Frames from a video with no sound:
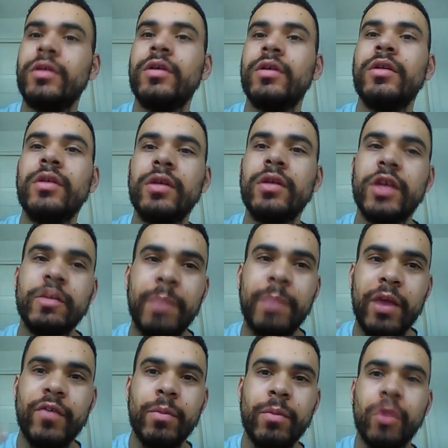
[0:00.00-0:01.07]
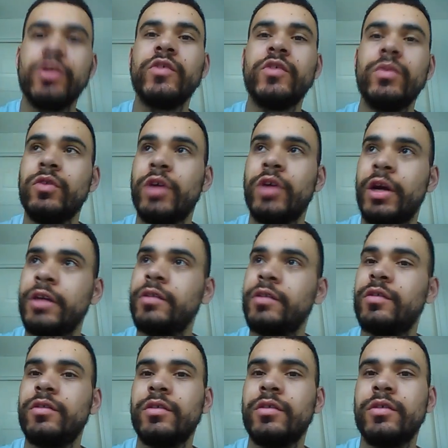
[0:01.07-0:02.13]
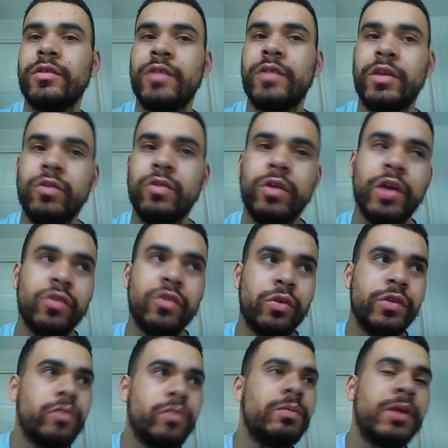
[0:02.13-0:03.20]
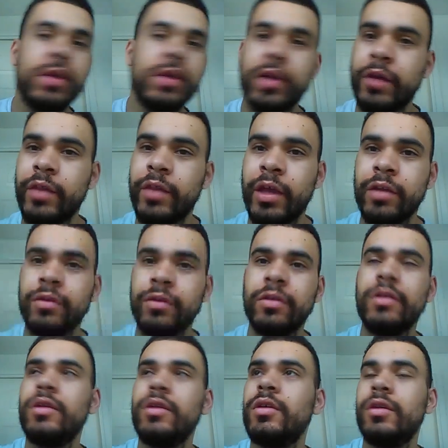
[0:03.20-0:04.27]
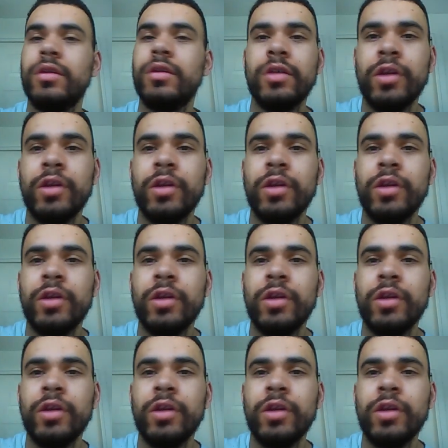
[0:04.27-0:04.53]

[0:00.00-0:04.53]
It's better if I'm honest with you guys, because then you guys are honest with me, and then, you know,